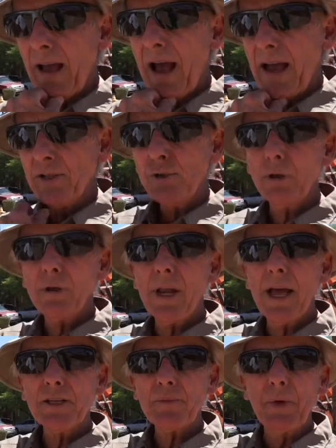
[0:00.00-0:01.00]
High school
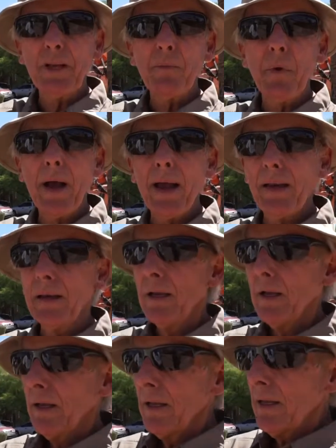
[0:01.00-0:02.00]
classmate of mine
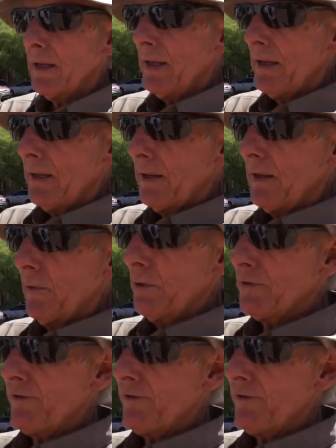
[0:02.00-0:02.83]
was